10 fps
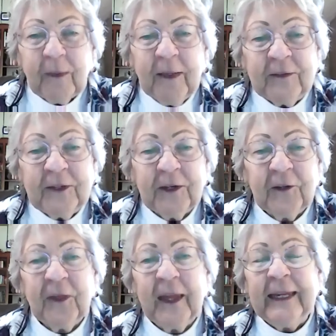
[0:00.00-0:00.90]

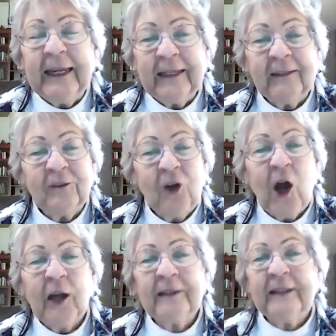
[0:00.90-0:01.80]
until they get
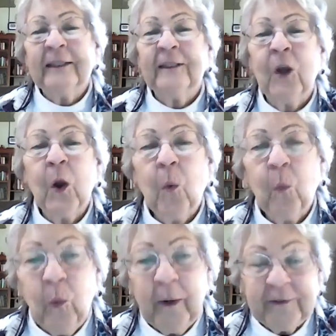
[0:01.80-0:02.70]
locked in
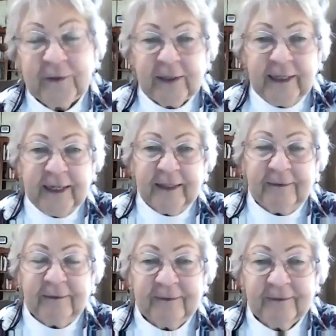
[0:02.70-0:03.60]
once
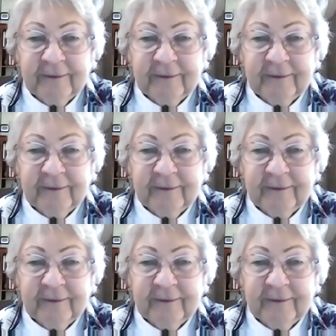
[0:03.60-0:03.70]
again.